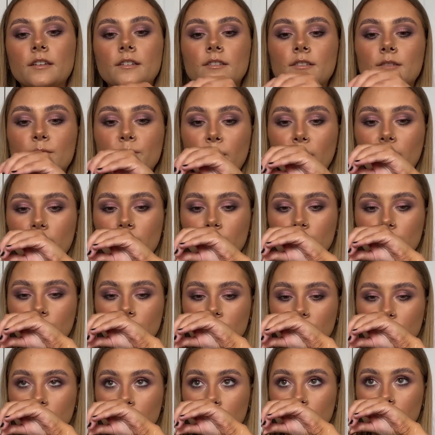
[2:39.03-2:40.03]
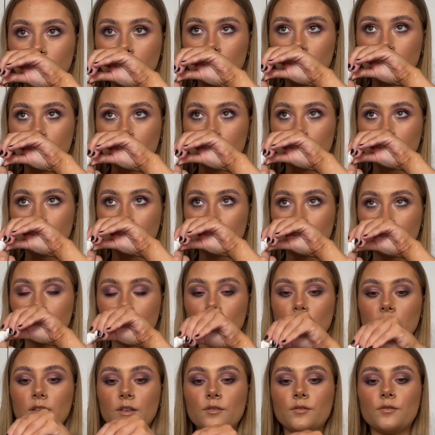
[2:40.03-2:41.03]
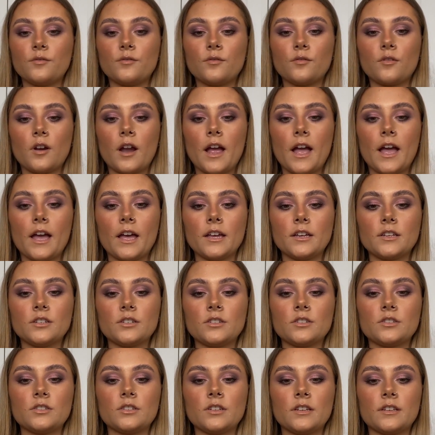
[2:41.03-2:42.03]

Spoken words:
It smells really fresh,